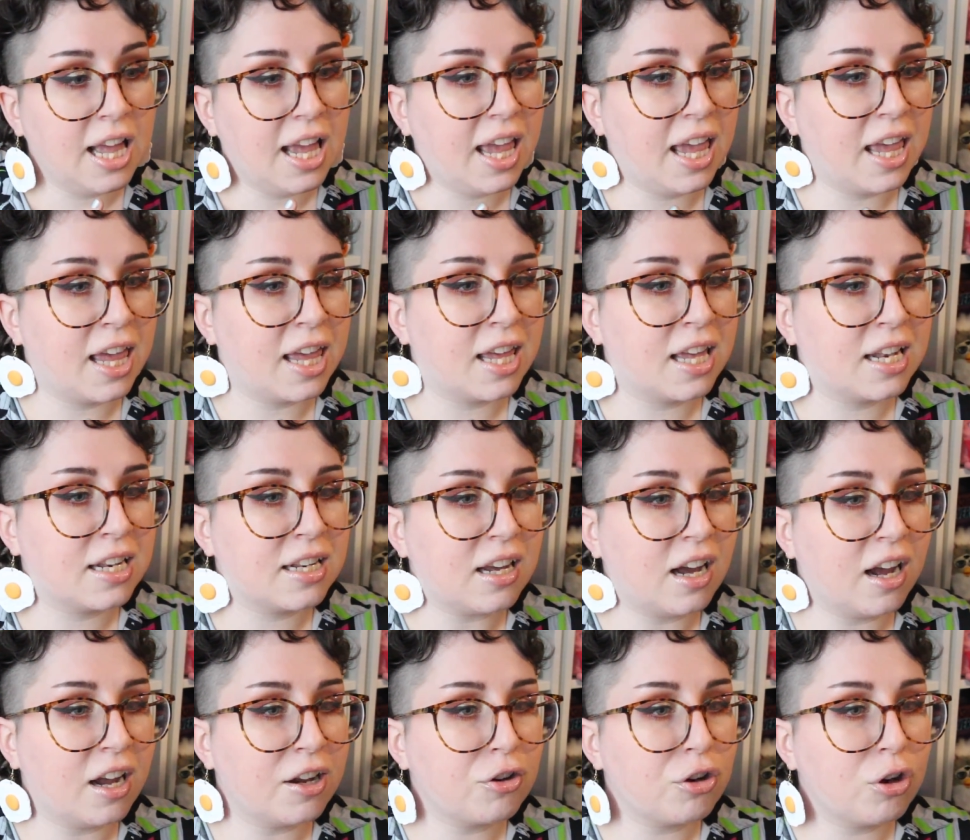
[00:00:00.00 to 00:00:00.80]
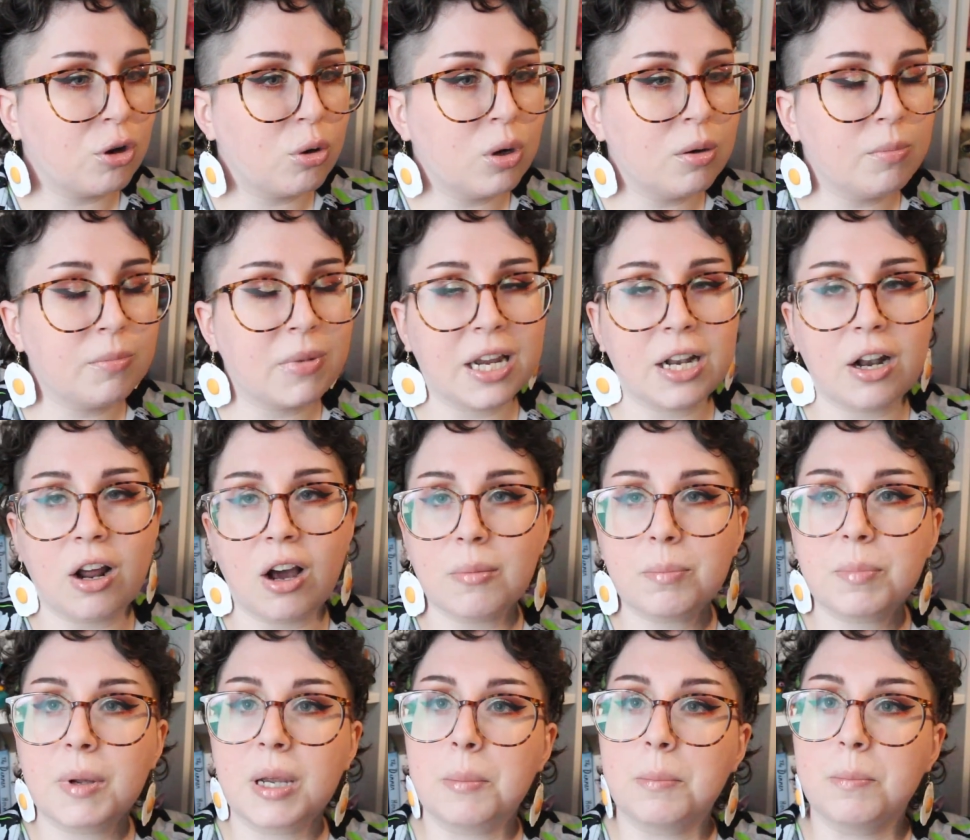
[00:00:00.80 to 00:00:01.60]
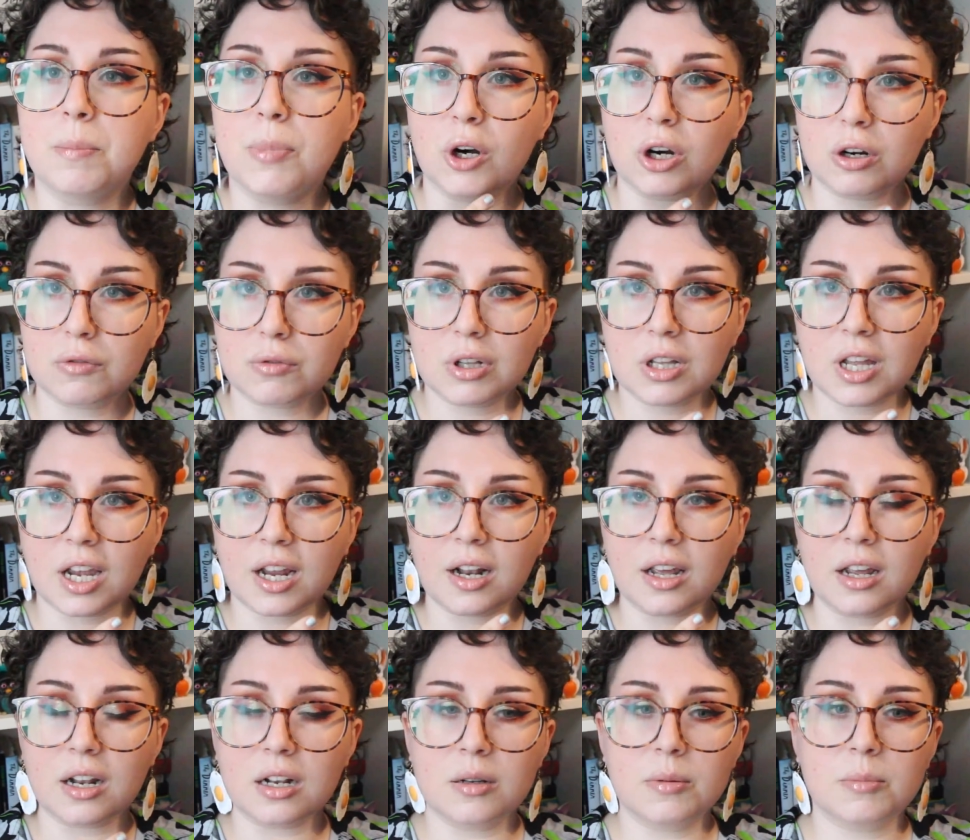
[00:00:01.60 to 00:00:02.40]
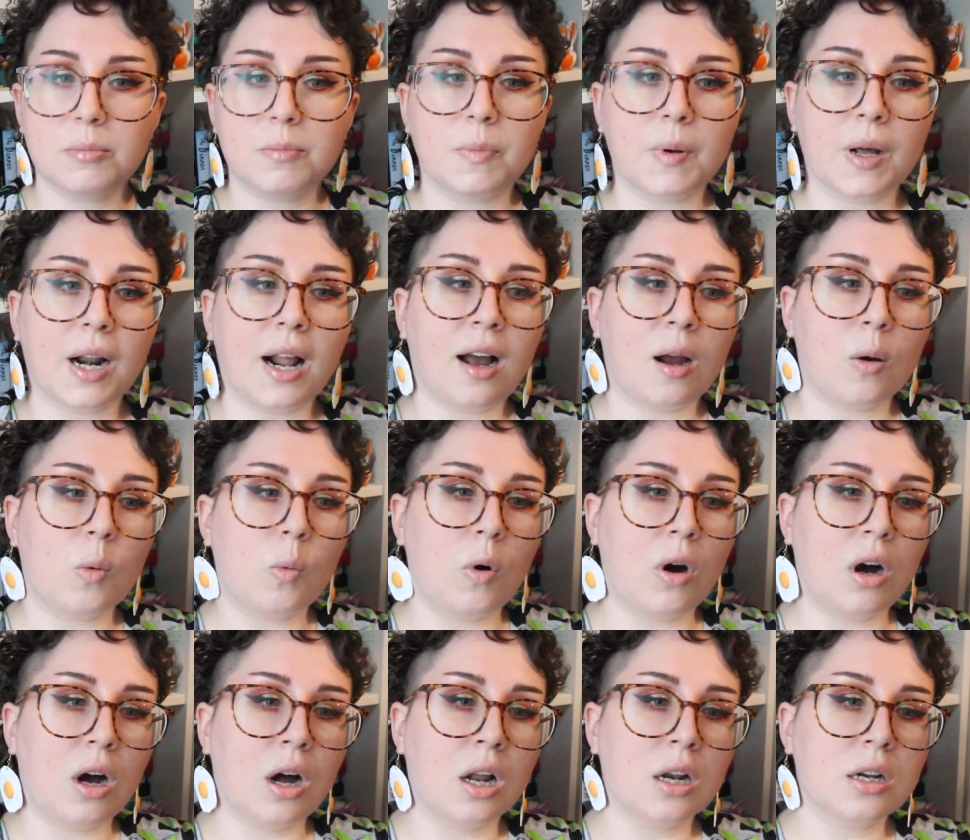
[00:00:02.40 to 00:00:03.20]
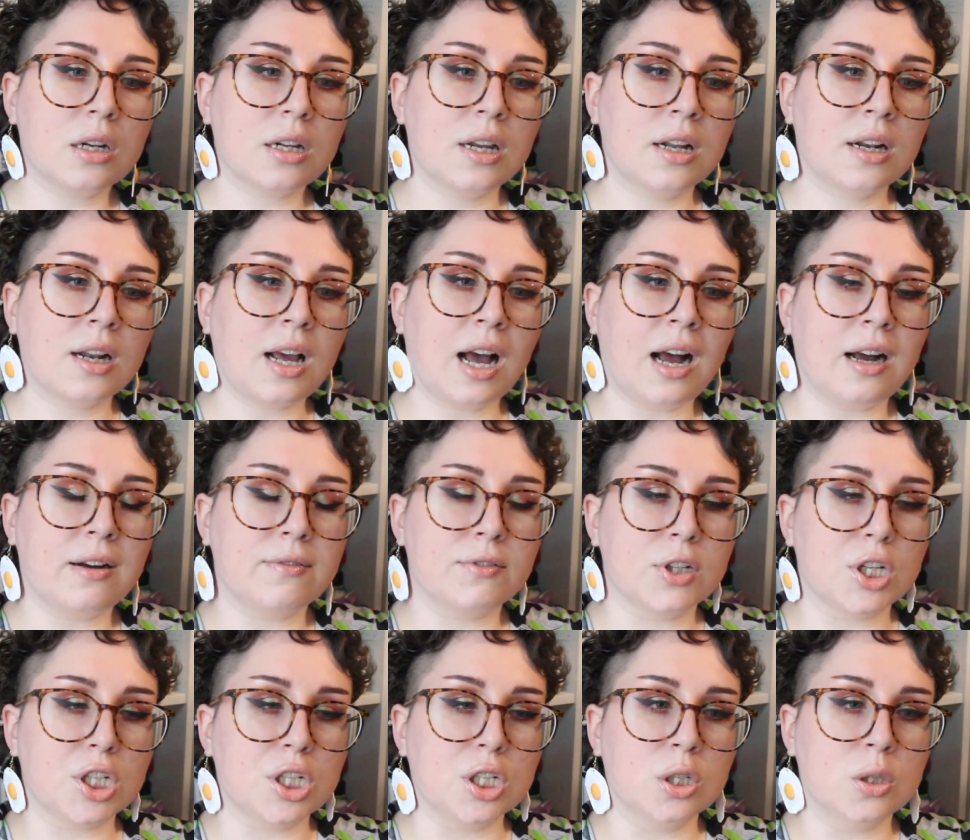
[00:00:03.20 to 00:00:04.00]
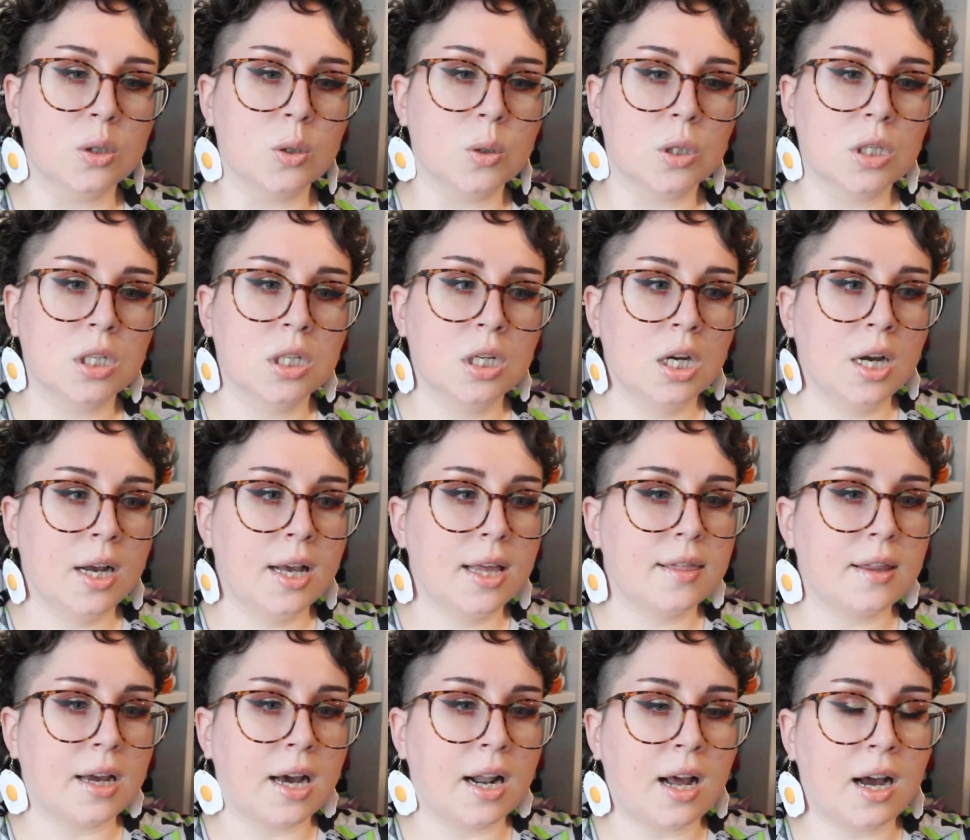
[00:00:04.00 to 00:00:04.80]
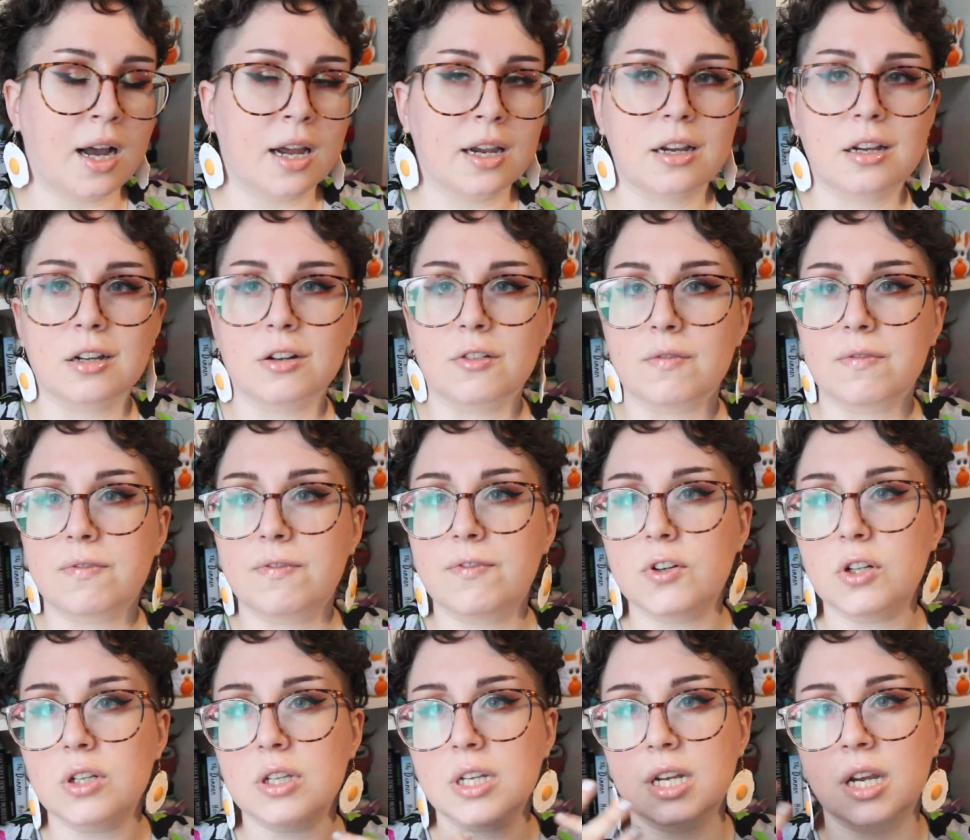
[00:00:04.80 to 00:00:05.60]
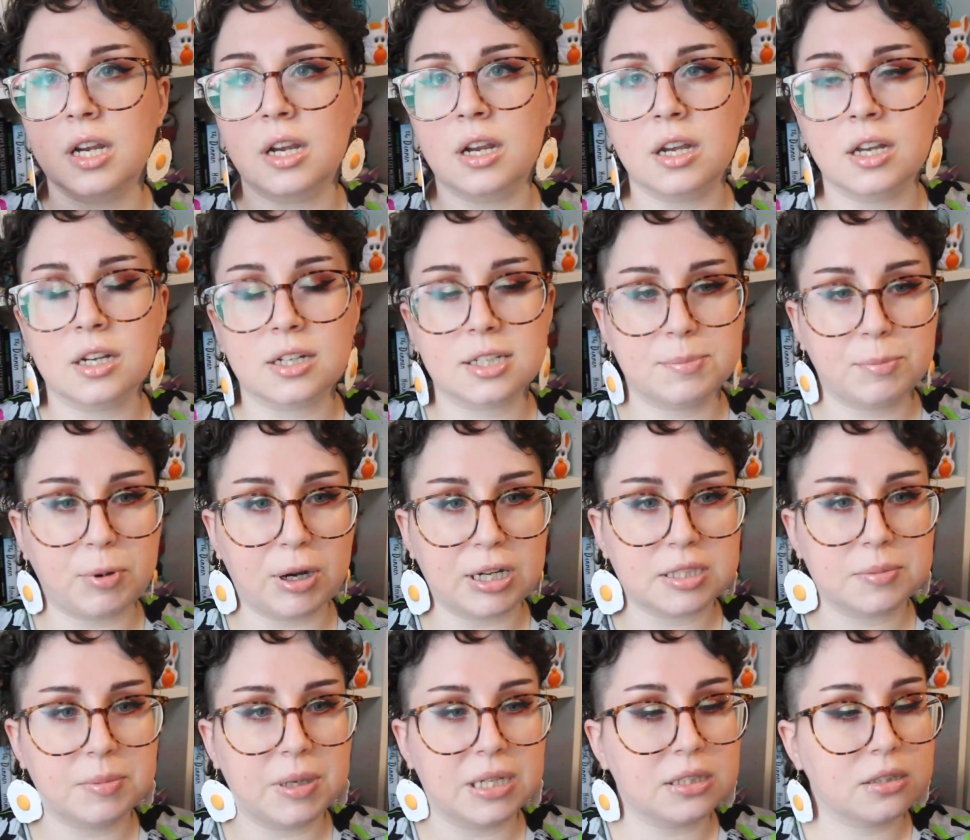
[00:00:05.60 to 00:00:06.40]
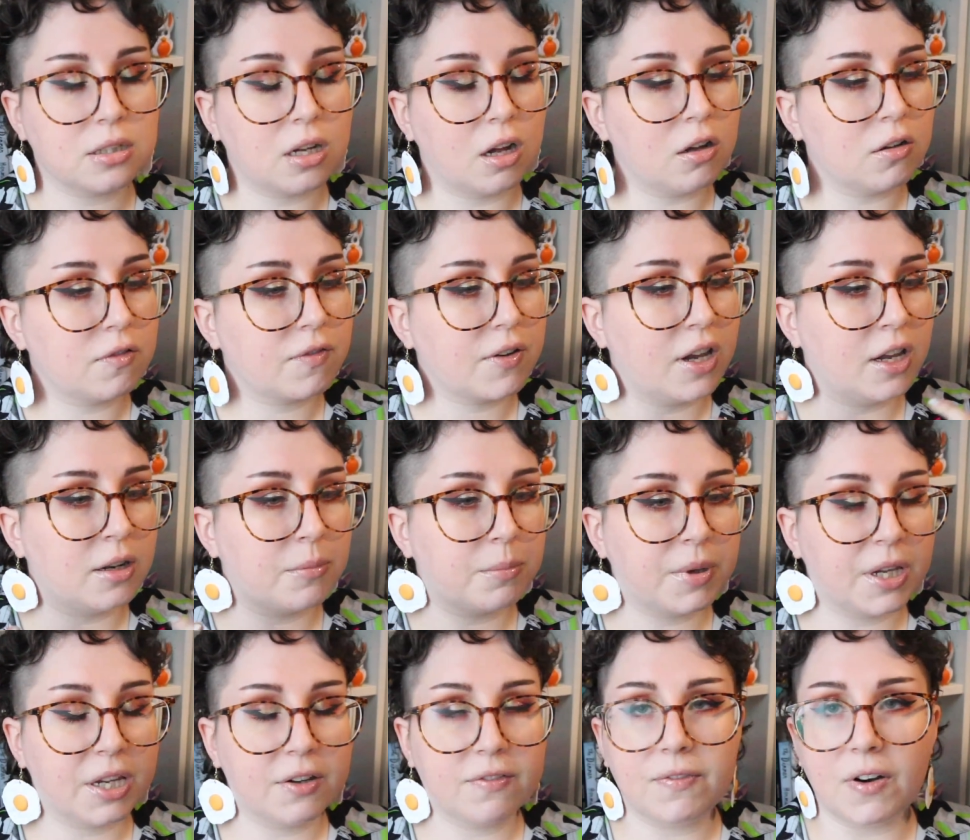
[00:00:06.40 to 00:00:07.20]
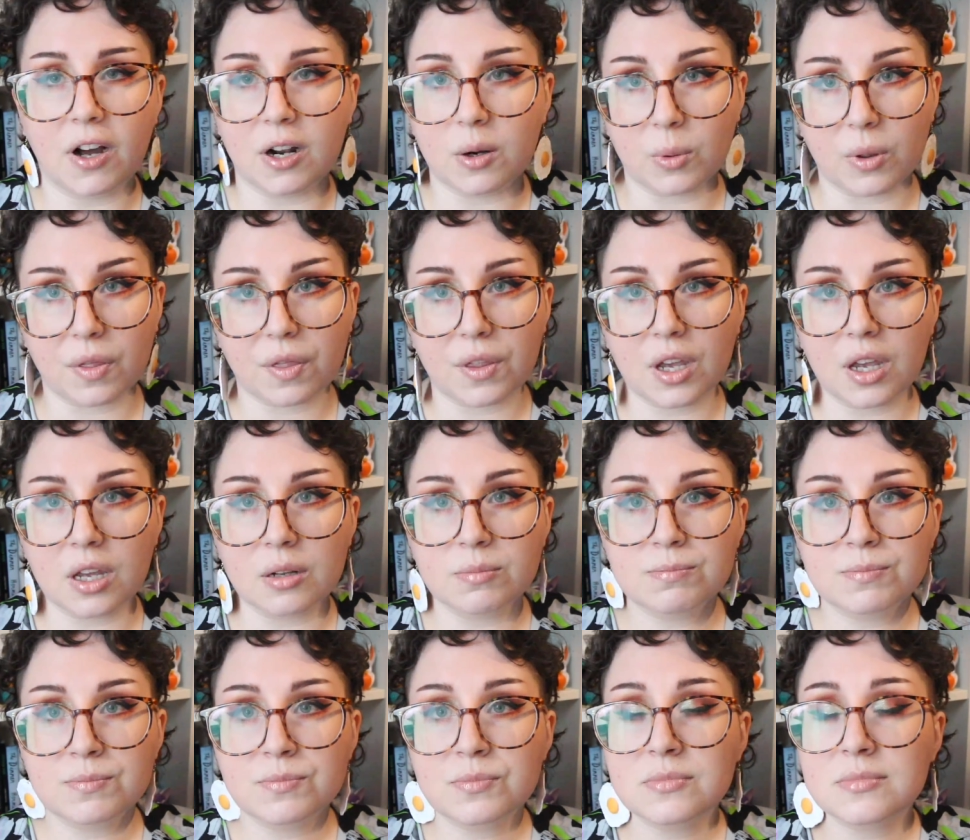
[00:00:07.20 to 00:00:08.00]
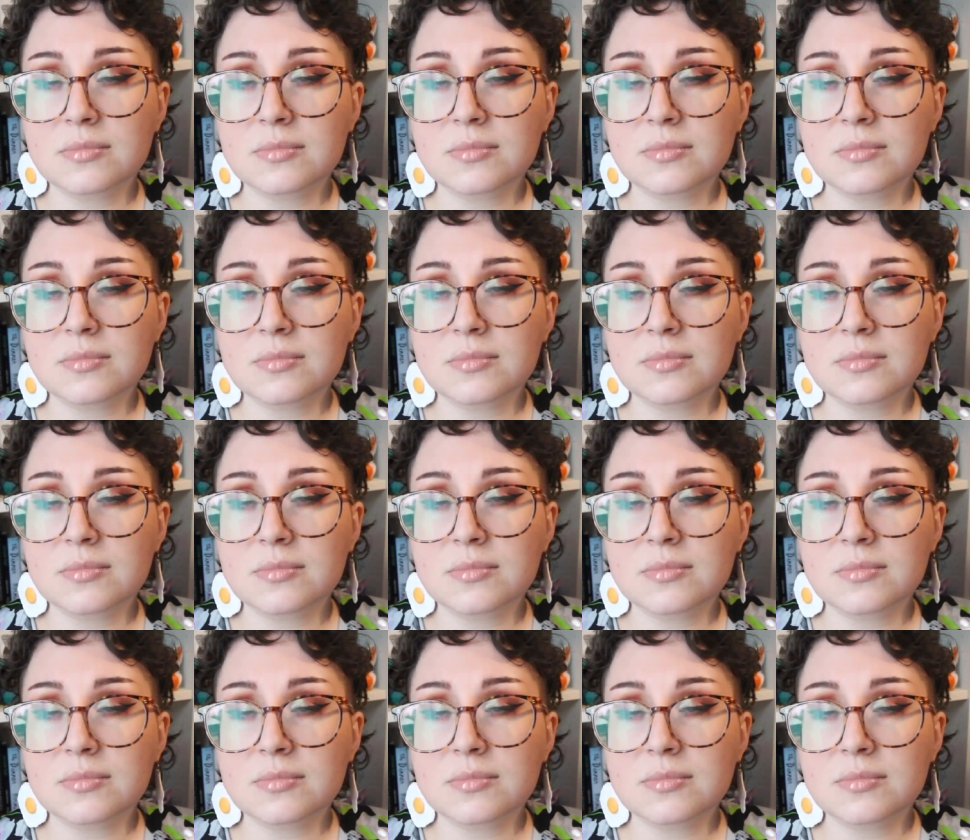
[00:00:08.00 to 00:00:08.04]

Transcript: And I know it may not be book related, but I want an avenue that I can fully express myself and be fun with it.